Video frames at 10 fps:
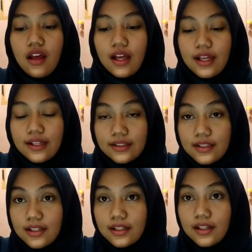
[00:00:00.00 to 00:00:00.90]
And
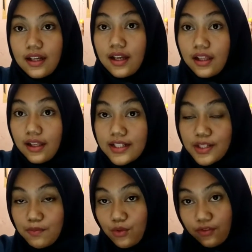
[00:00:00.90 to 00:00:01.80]

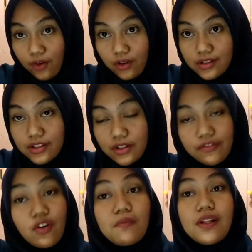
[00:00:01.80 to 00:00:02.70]
let's move on to the
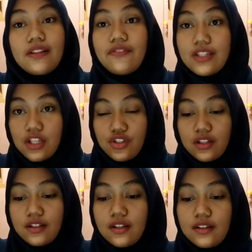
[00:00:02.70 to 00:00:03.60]
formal invitation.